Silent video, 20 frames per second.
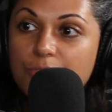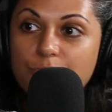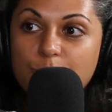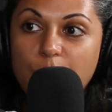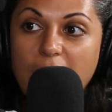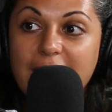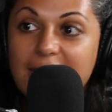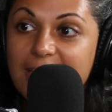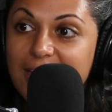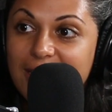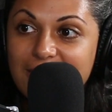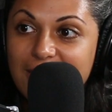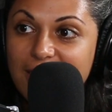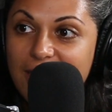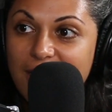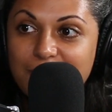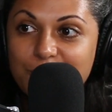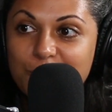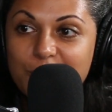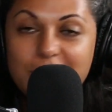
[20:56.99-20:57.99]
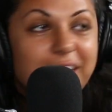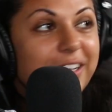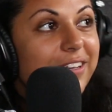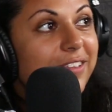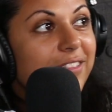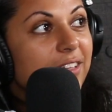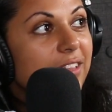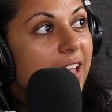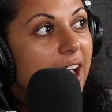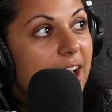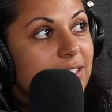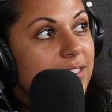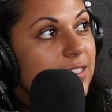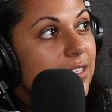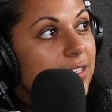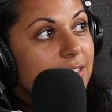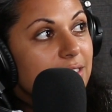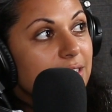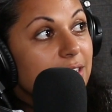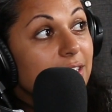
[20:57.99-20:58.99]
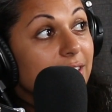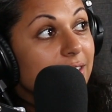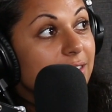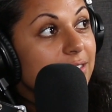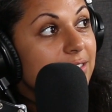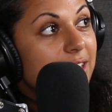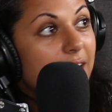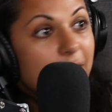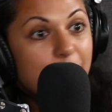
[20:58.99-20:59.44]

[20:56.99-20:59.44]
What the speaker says: of writing that I've written in the last 6 years